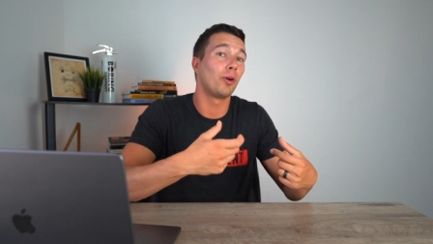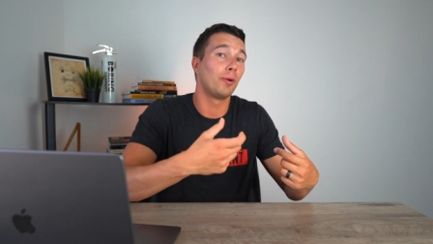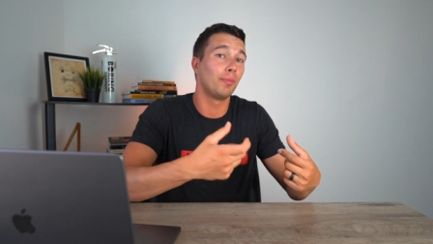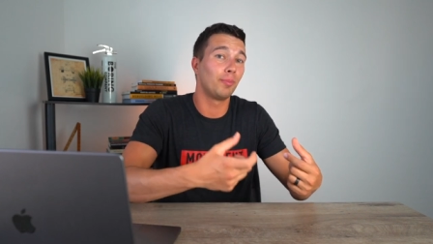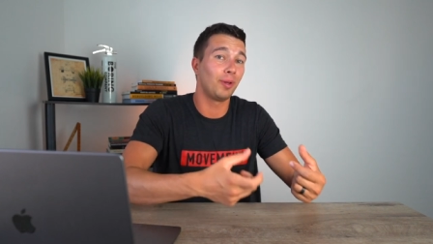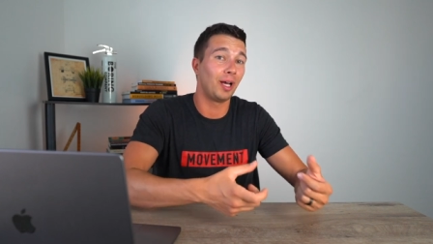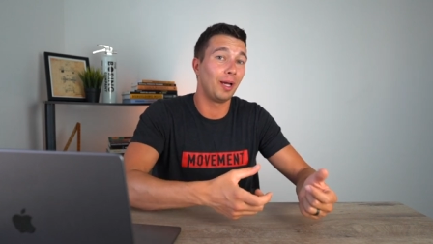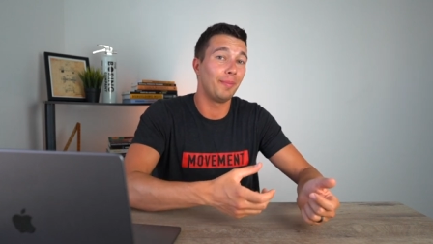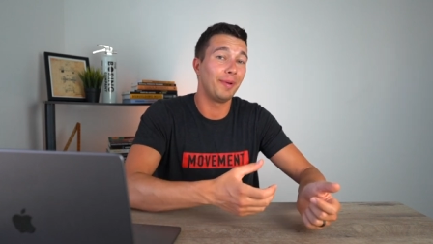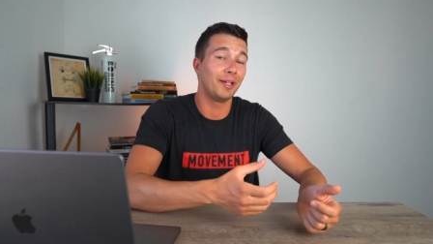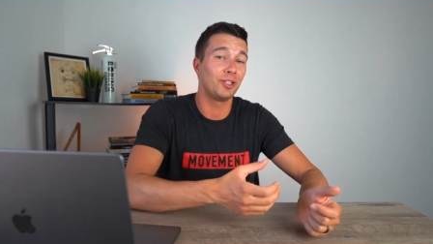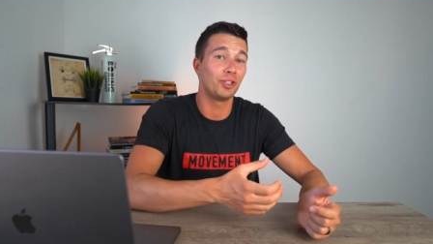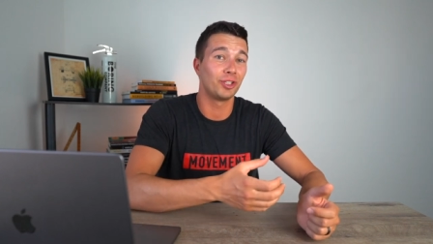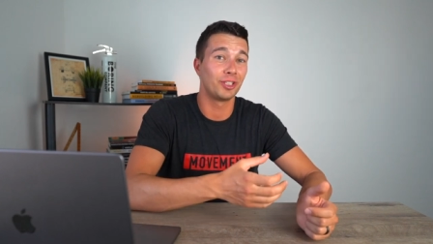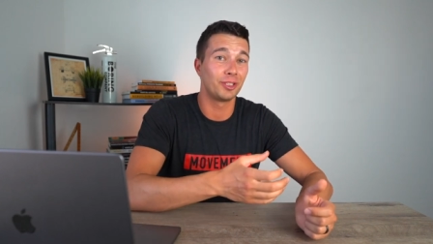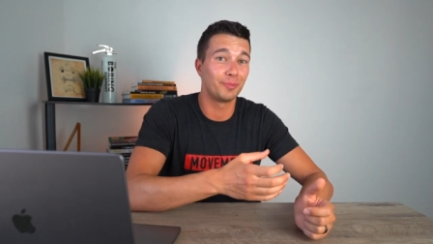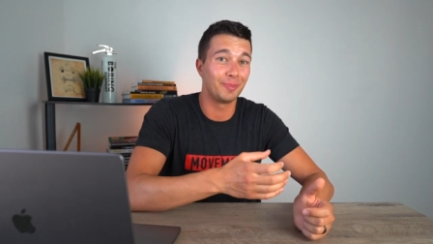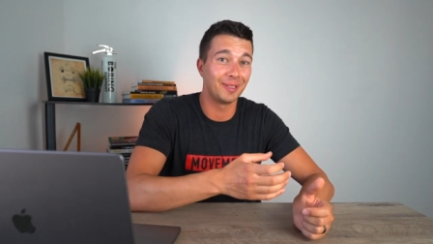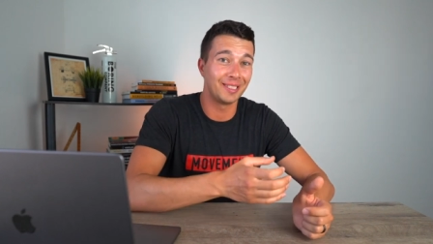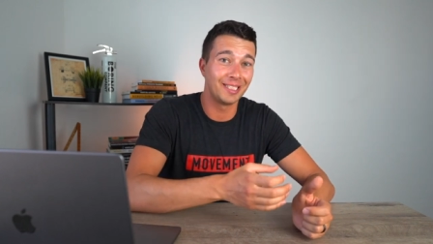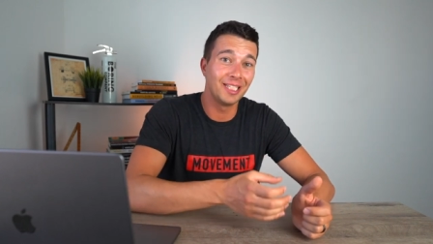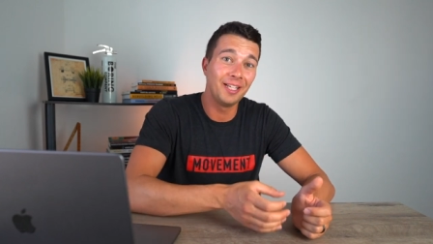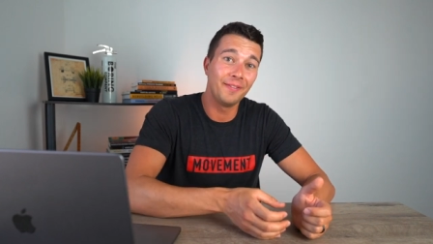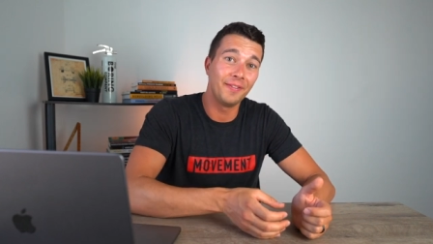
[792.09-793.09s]
and plyometric
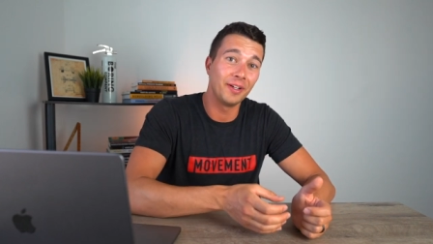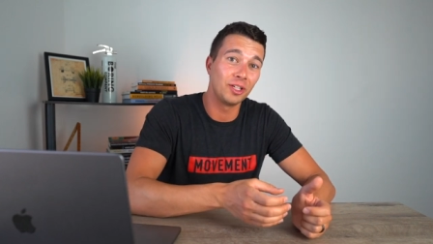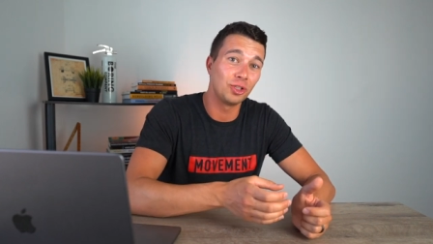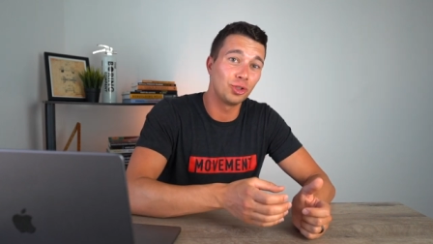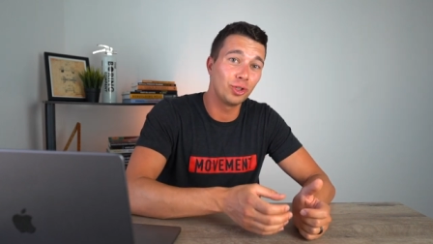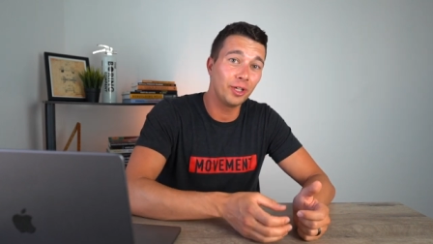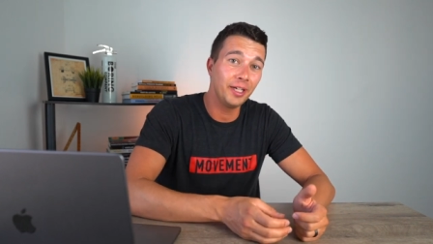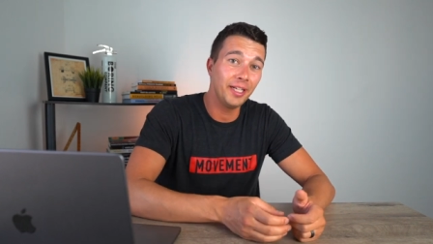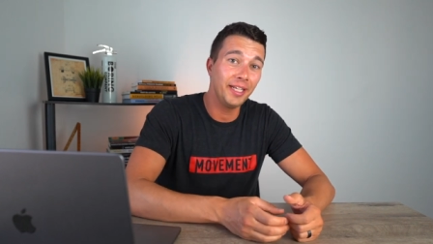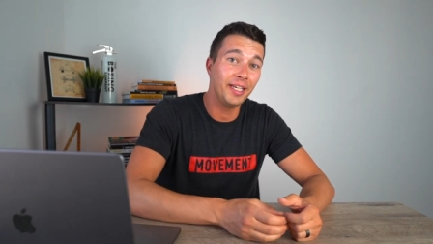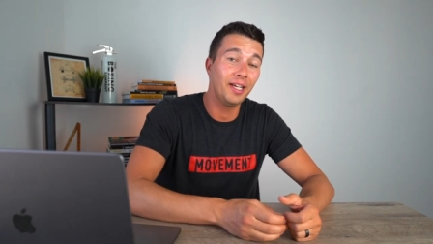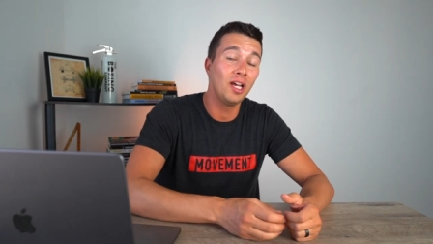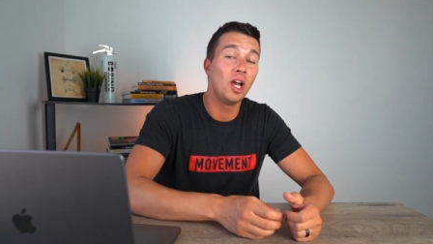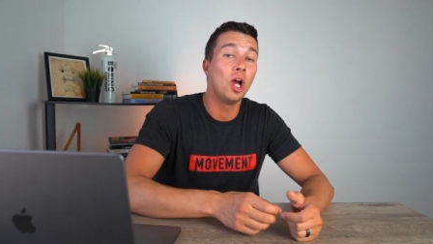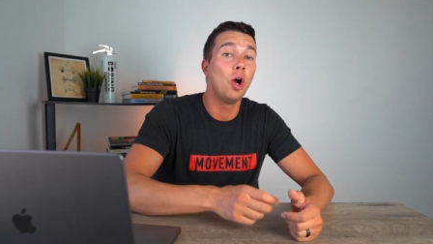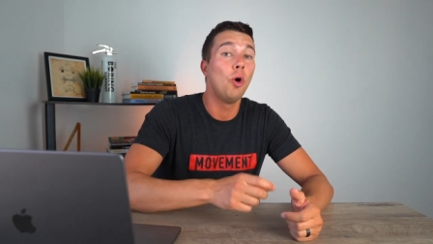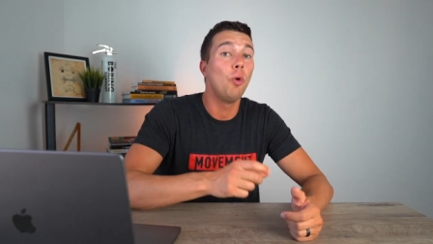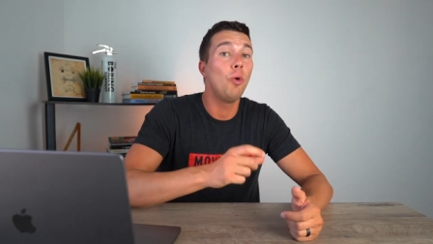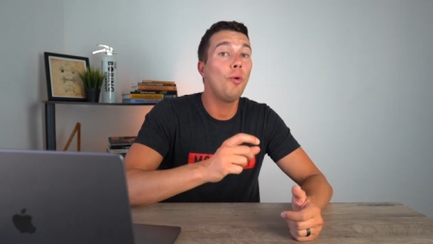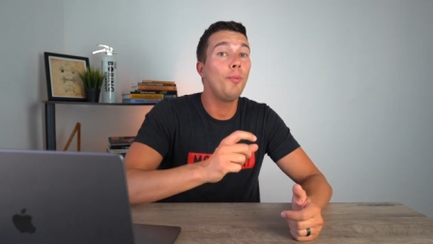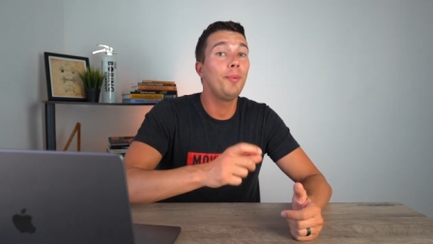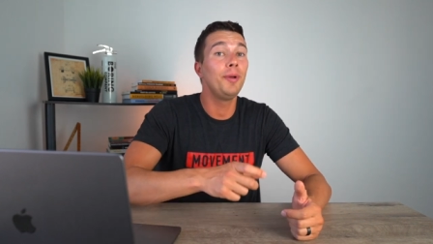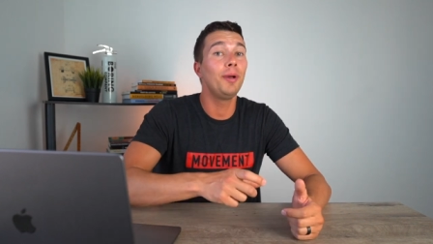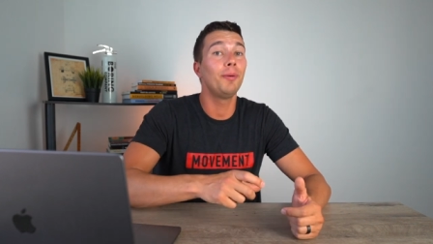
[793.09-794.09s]
specific training,
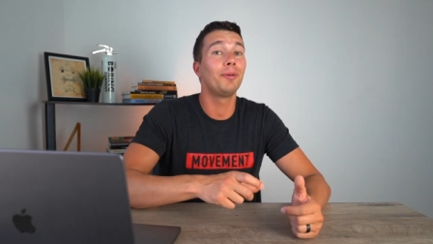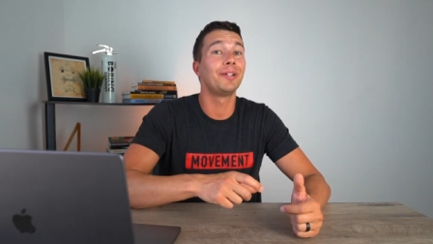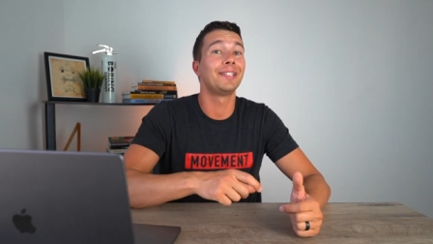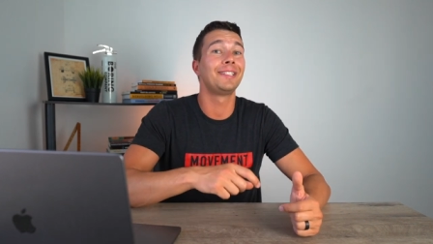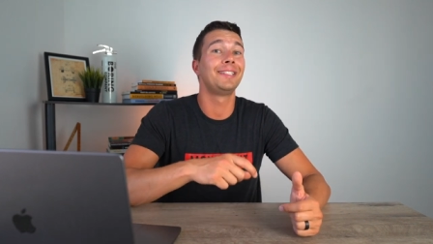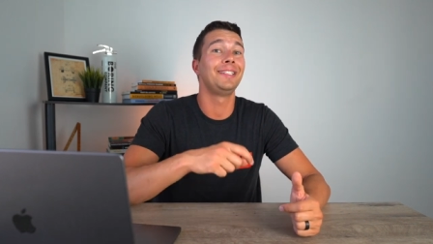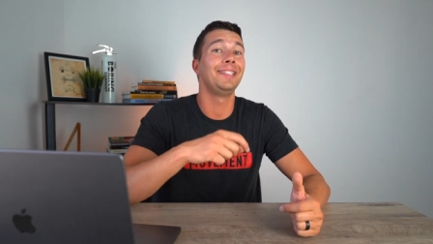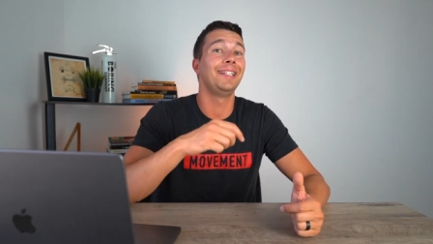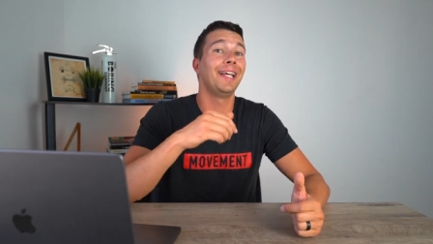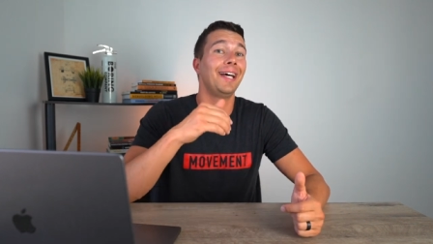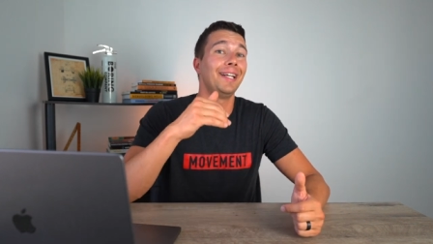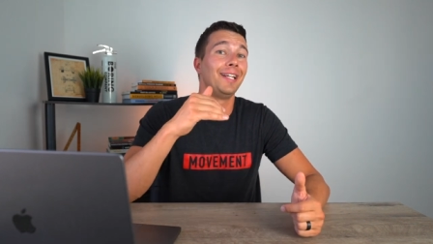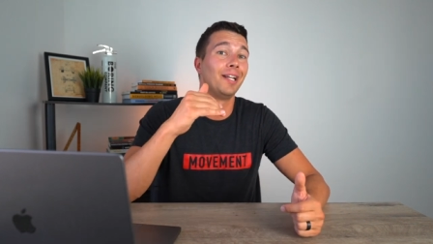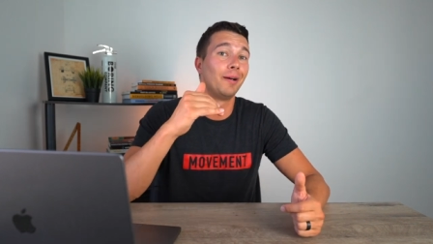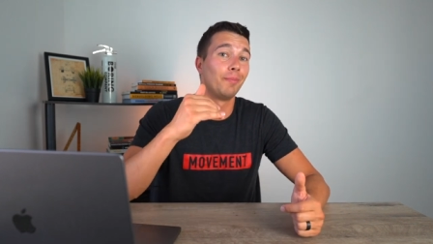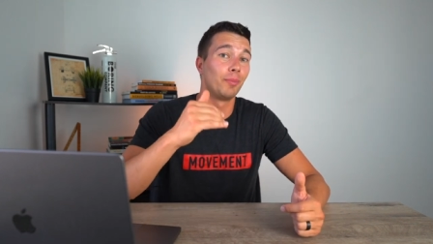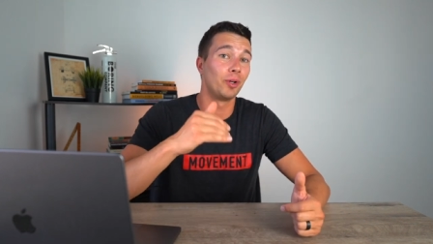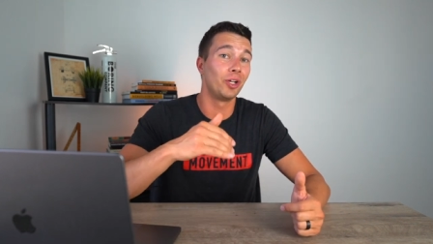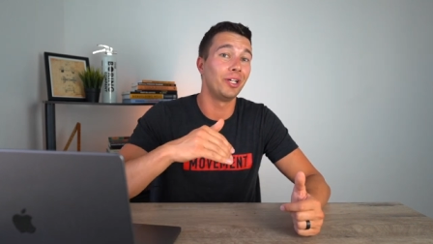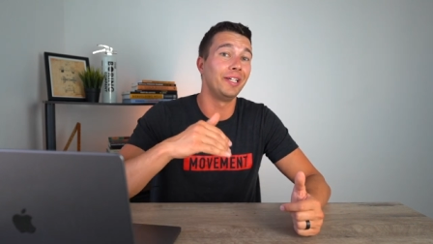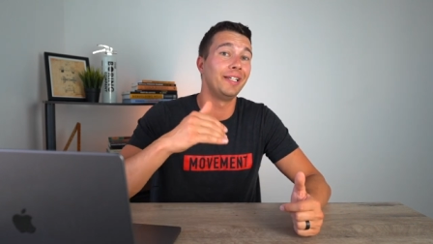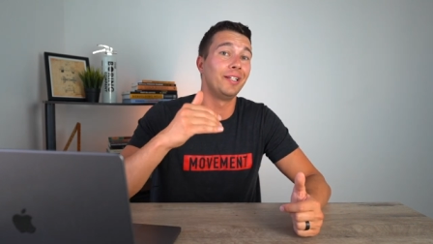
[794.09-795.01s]
we'll be able to see that number